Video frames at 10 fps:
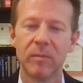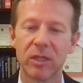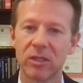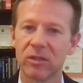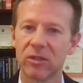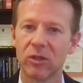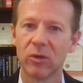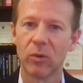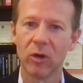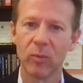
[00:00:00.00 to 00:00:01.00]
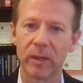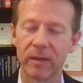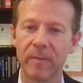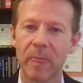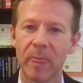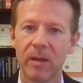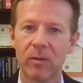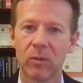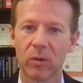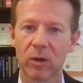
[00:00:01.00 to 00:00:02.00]
Missions to Europa
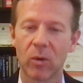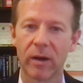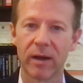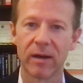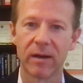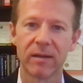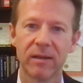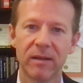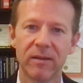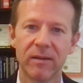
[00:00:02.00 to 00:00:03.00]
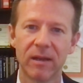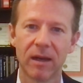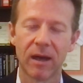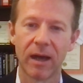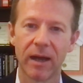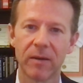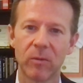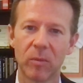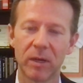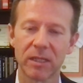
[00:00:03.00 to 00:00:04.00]
will require high
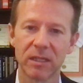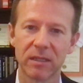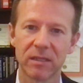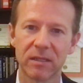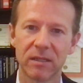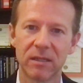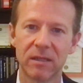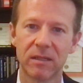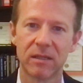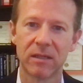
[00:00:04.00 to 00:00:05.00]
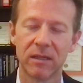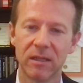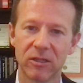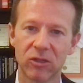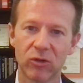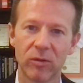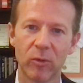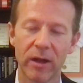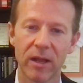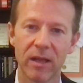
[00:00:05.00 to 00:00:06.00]
robustness to the extreme
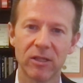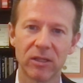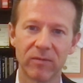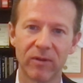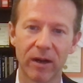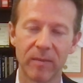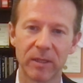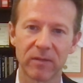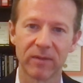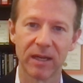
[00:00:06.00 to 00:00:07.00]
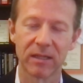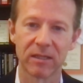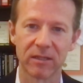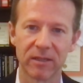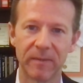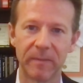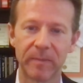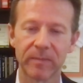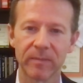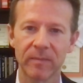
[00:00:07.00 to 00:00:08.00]
radiation environments of that system,
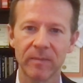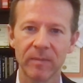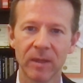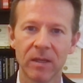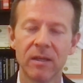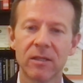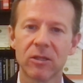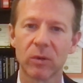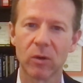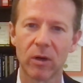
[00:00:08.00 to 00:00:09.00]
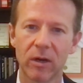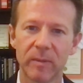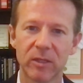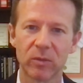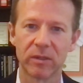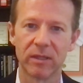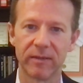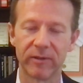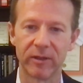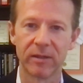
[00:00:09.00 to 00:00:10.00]
so requirements will
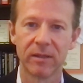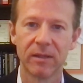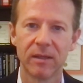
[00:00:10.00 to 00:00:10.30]
differ.